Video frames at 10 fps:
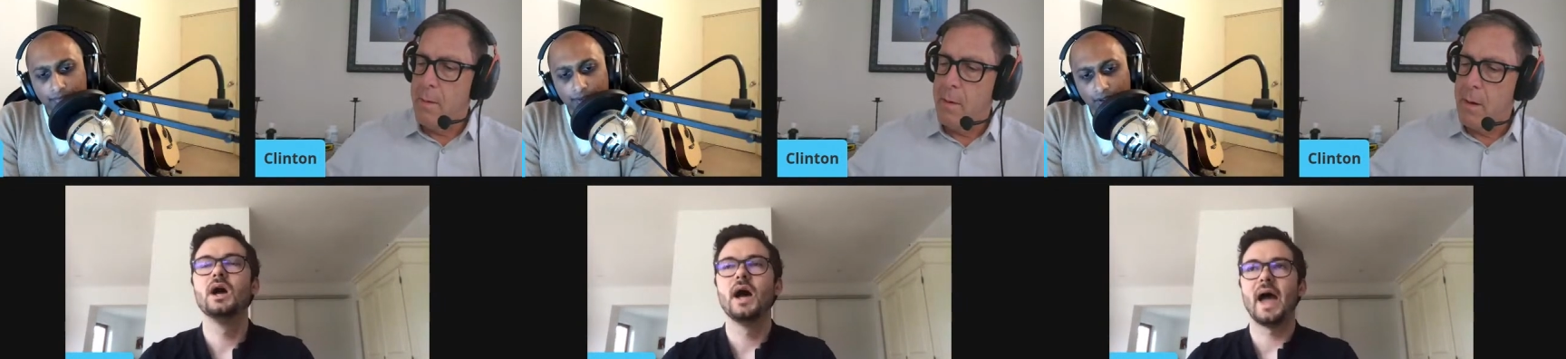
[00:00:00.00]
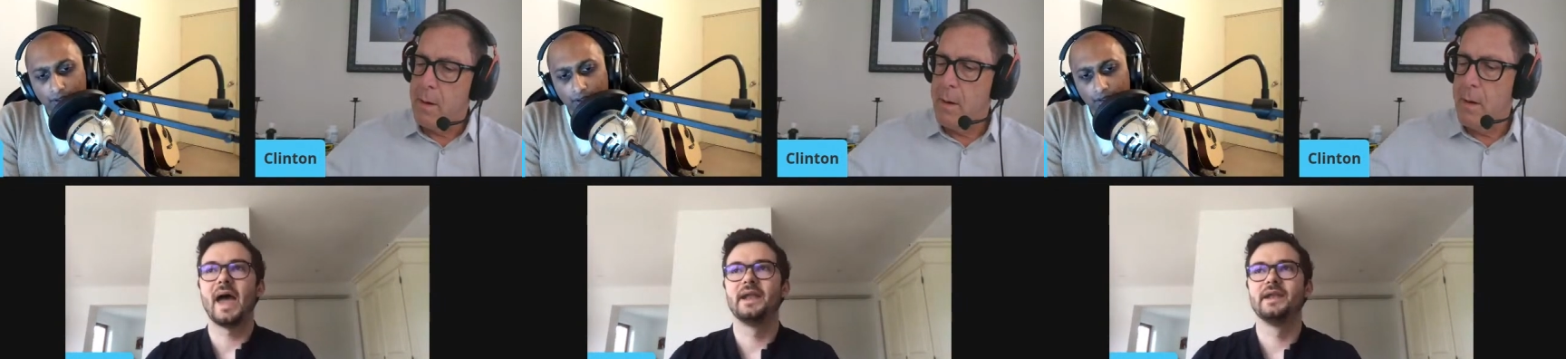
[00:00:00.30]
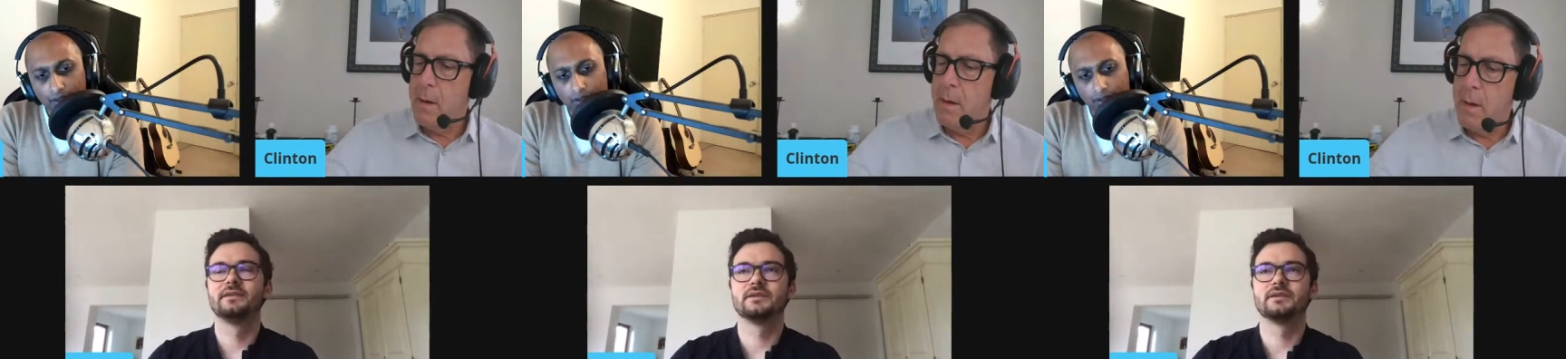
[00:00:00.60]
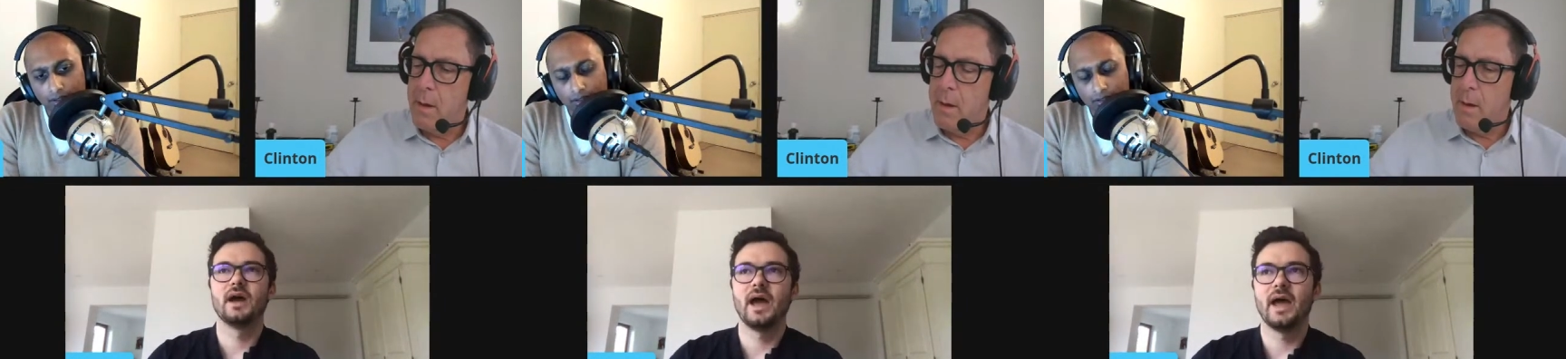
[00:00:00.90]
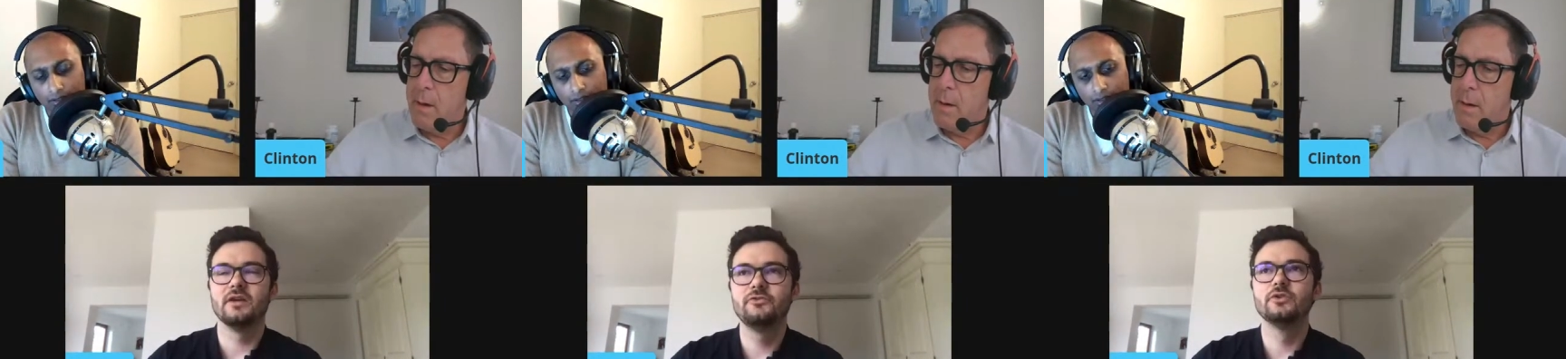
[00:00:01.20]
Speaker 1: and and
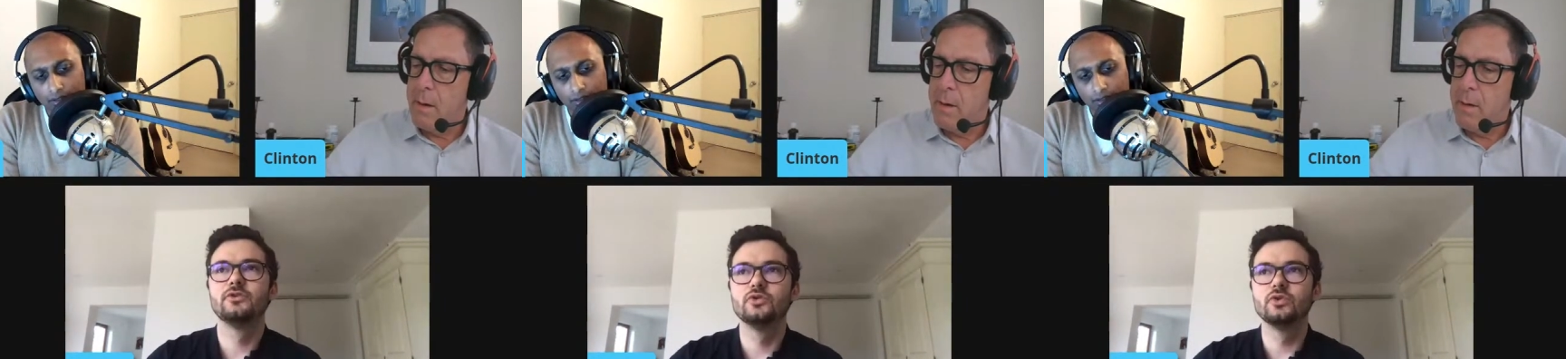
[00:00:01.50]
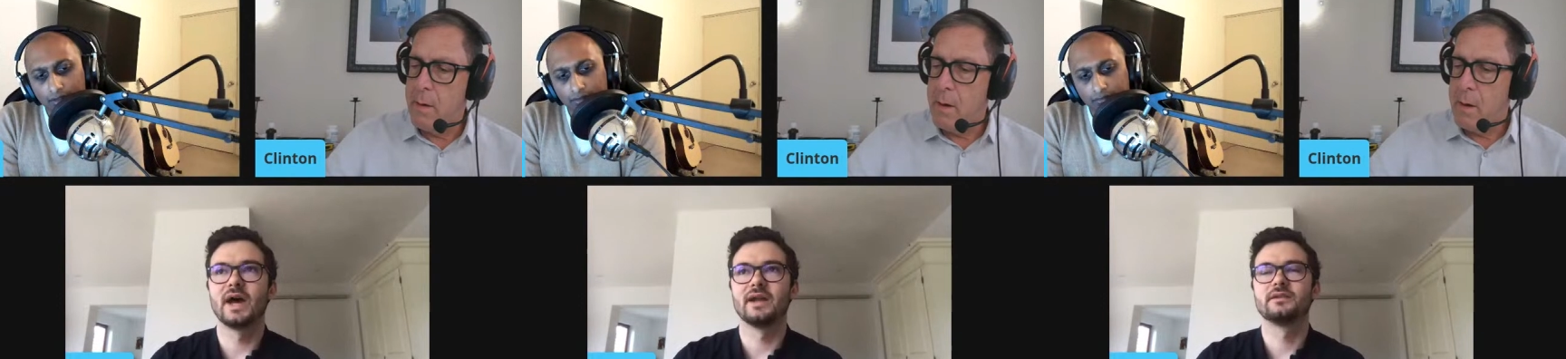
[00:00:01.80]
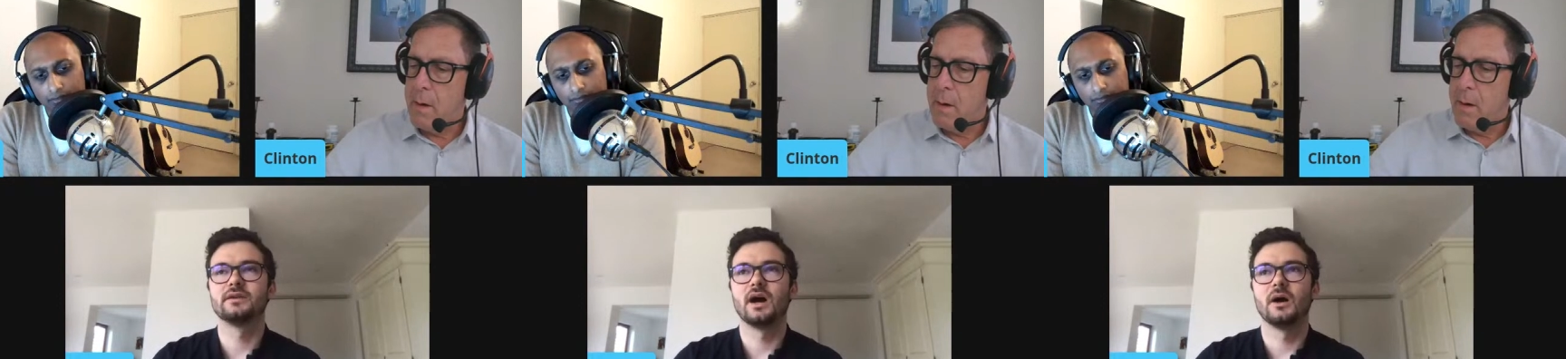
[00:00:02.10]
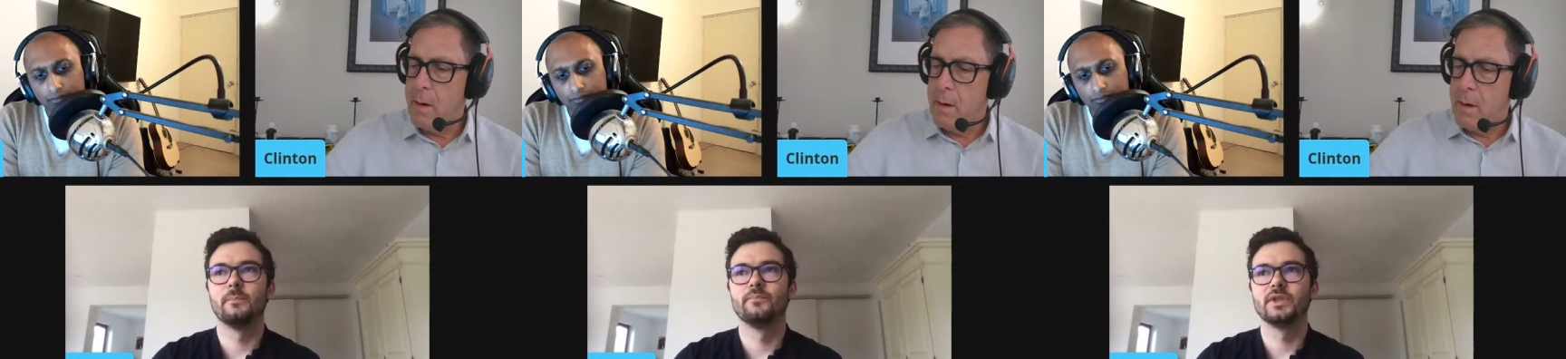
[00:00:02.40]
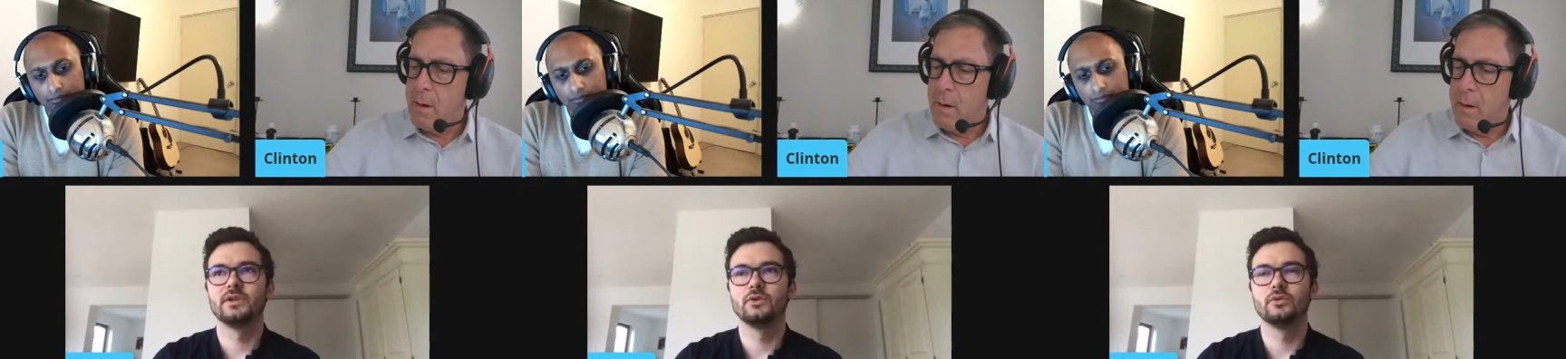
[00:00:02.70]
if you do that, um,
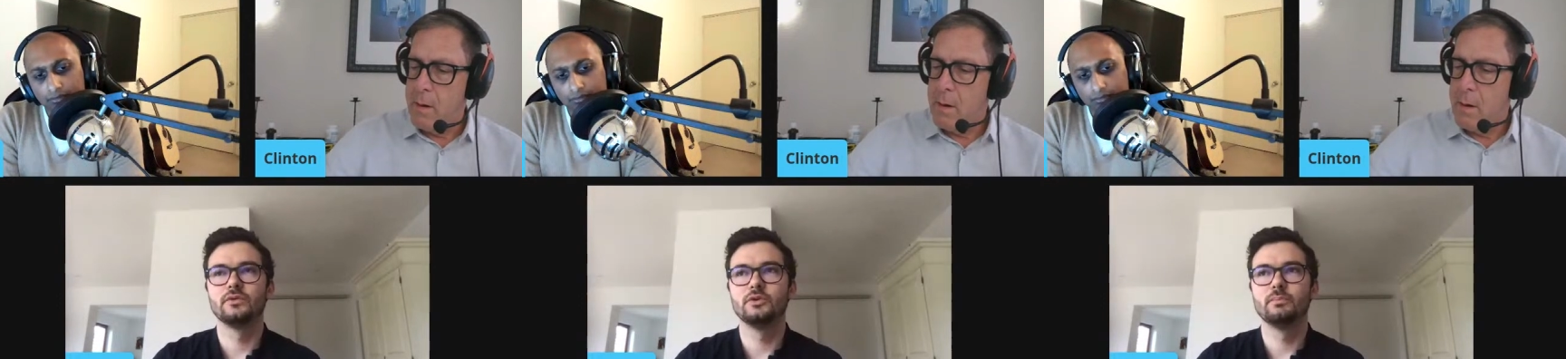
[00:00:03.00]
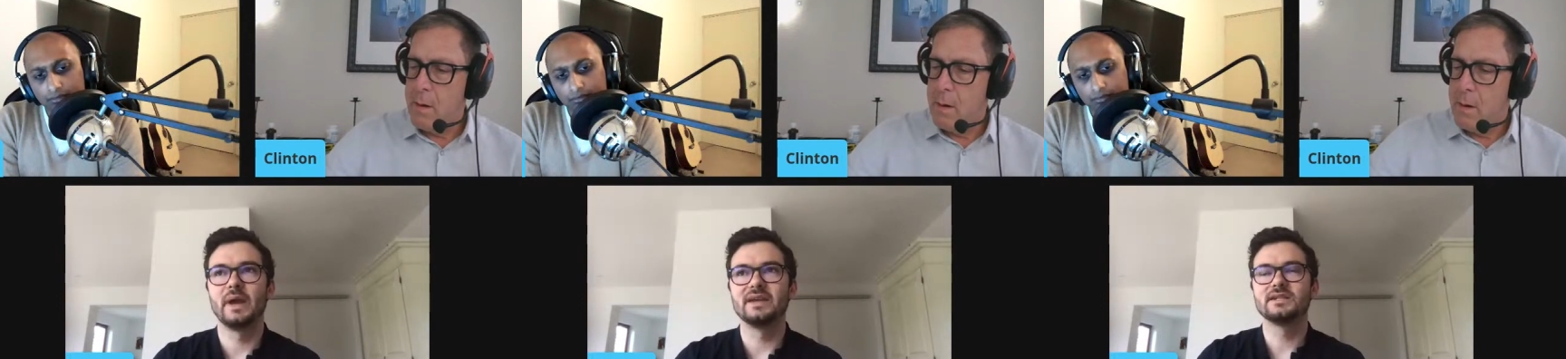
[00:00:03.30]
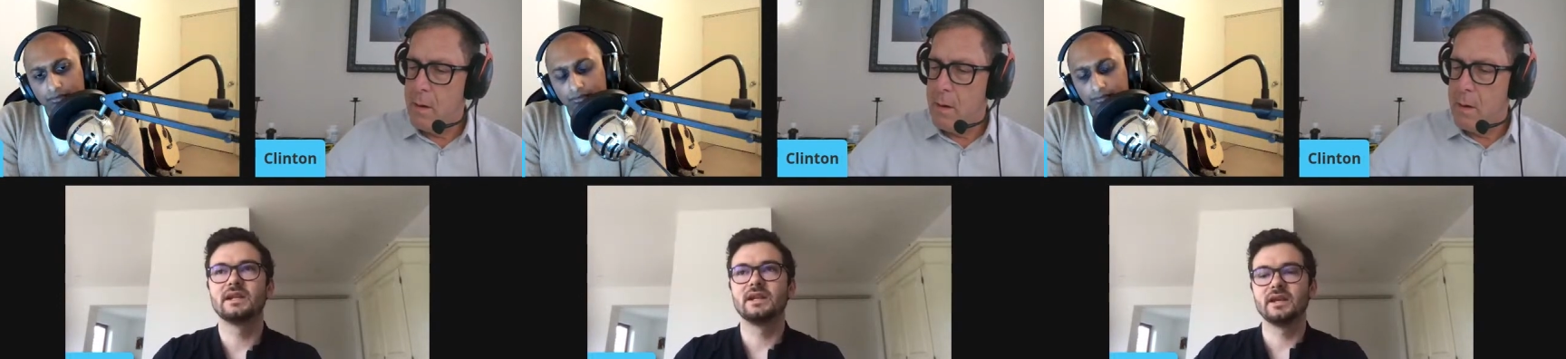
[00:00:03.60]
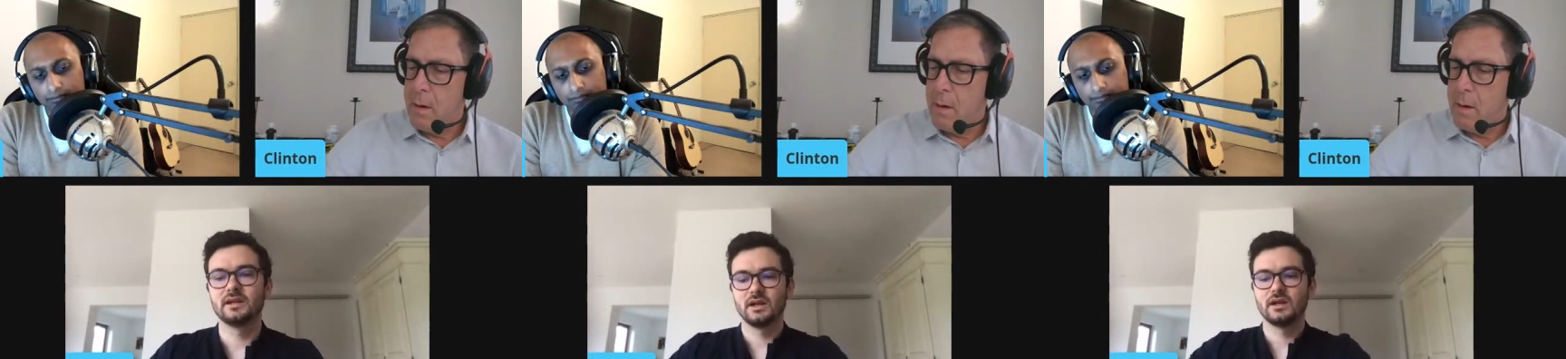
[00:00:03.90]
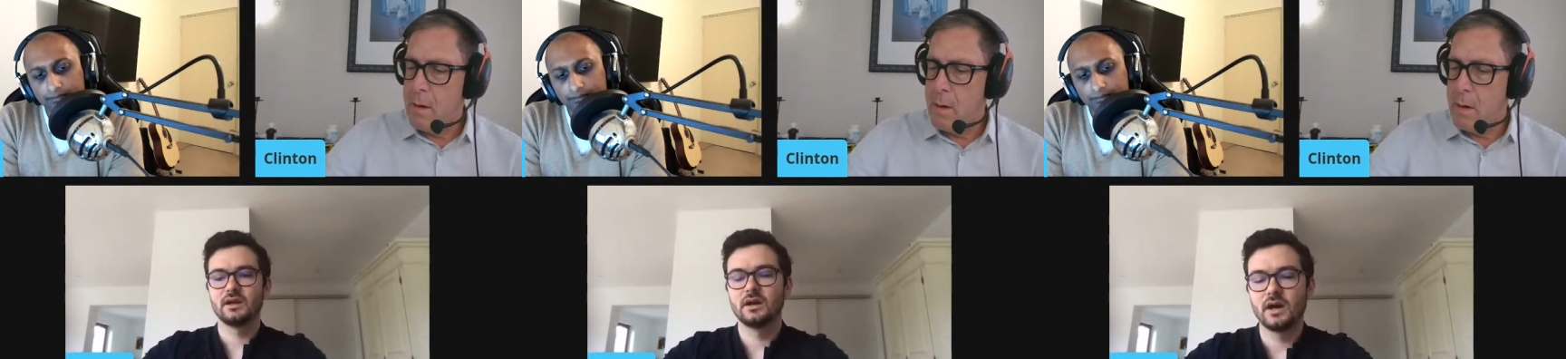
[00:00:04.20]
you you basically
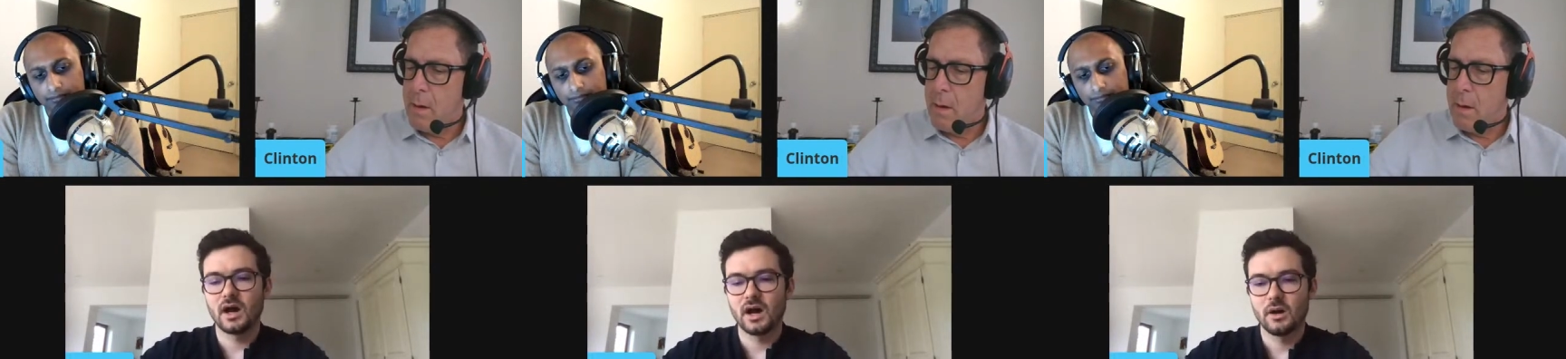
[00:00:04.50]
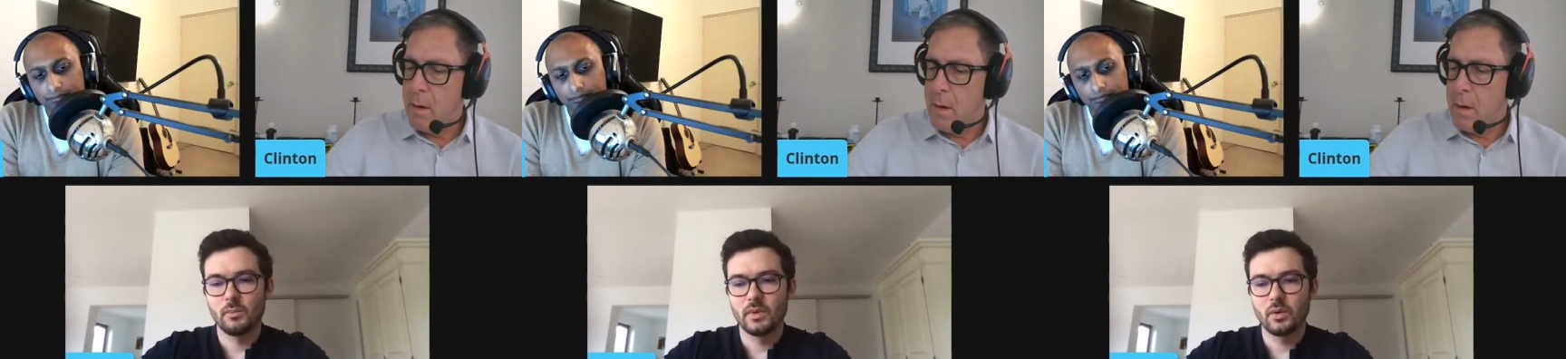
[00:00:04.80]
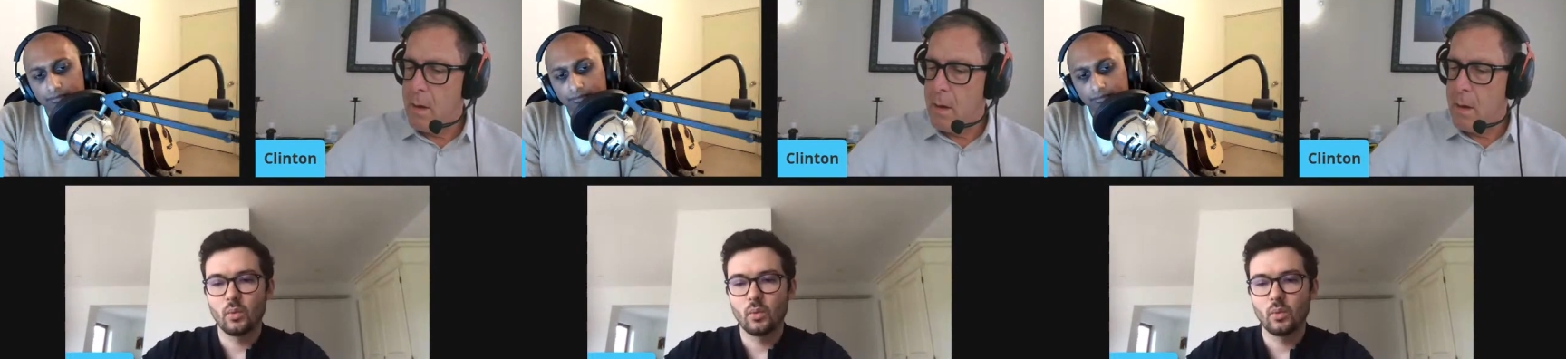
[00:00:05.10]
um,